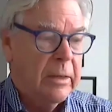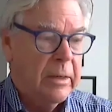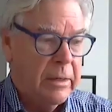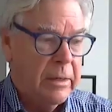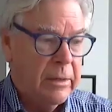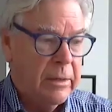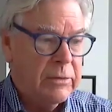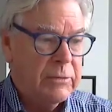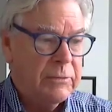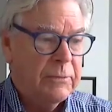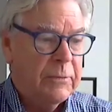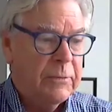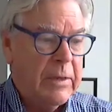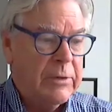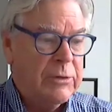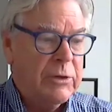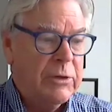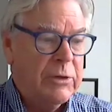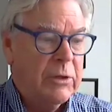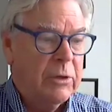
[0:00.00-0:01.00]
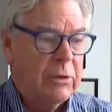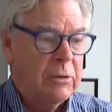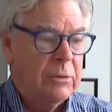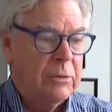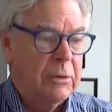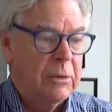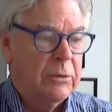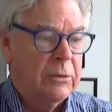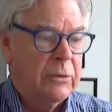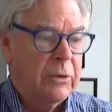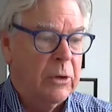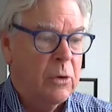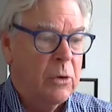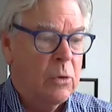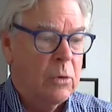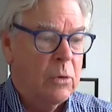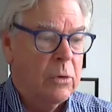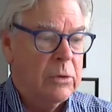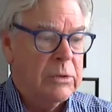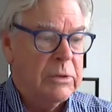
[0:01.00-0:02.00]
It is fetching the
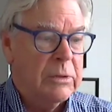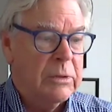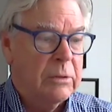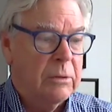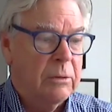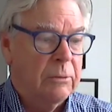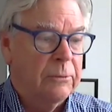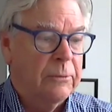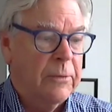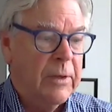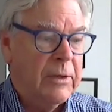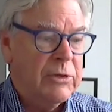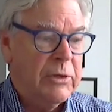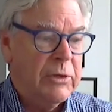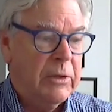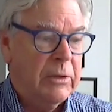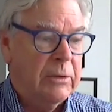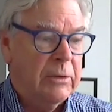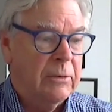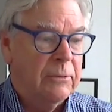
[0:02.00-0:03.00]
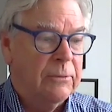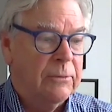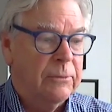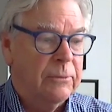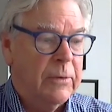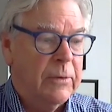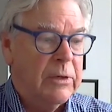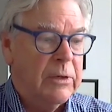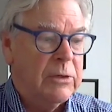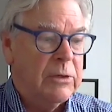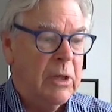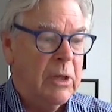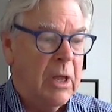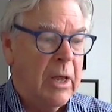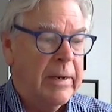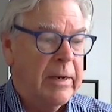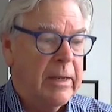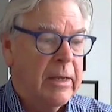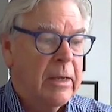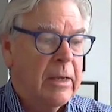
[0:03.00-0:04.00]
course, or fetching the finish
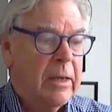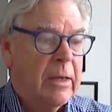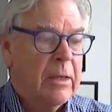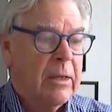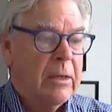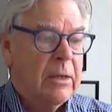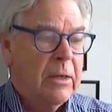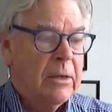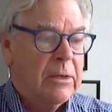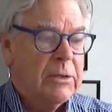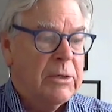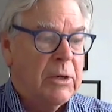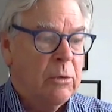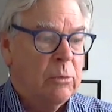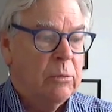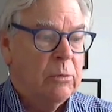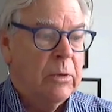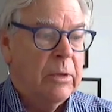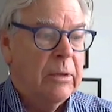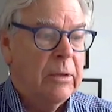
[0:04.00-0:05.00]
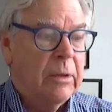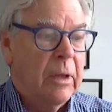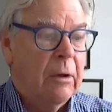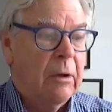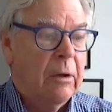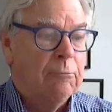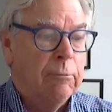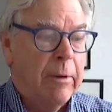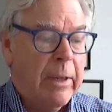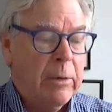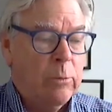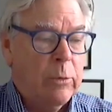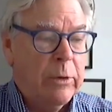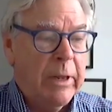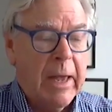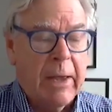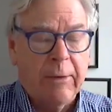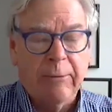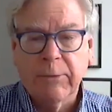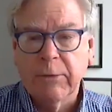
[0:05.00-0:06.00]
line. So red
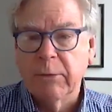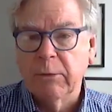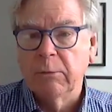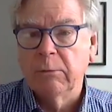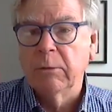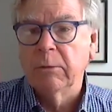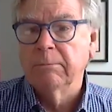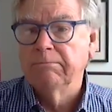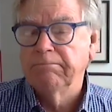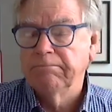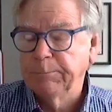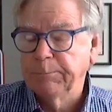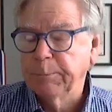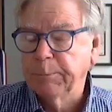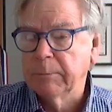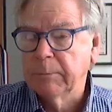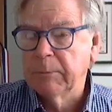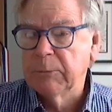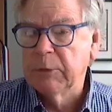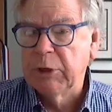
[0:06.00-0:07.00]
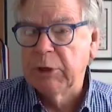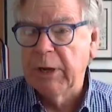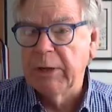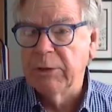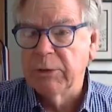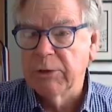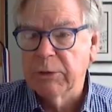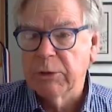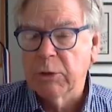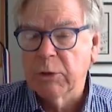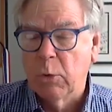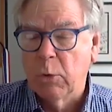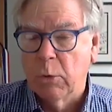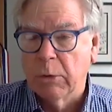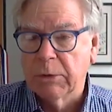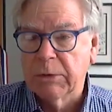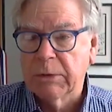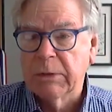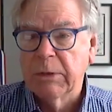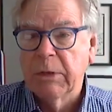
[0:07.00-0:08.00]
would have to change its
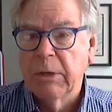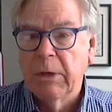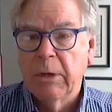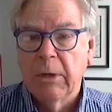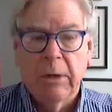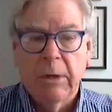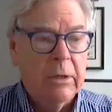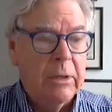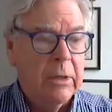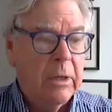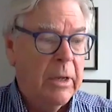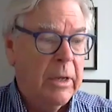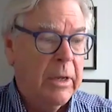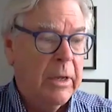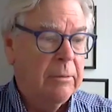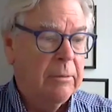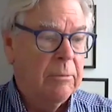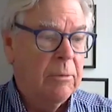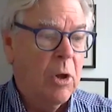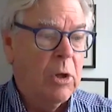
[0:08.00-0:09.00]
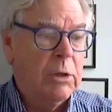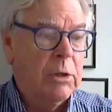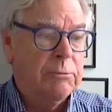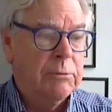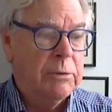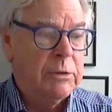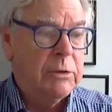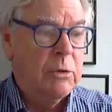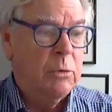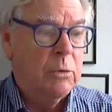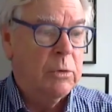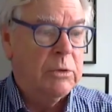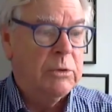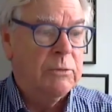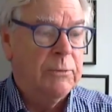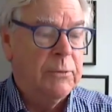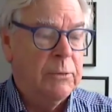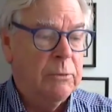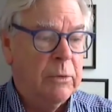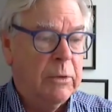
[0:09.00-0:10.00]
course, alter its
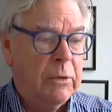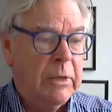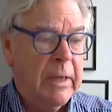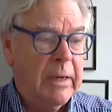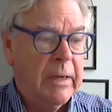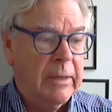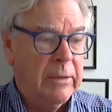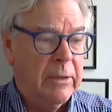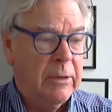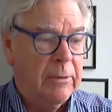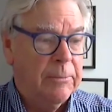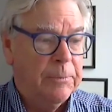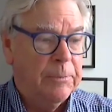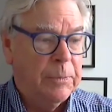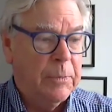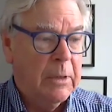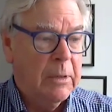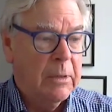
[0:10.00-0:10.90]
course for you to get in there.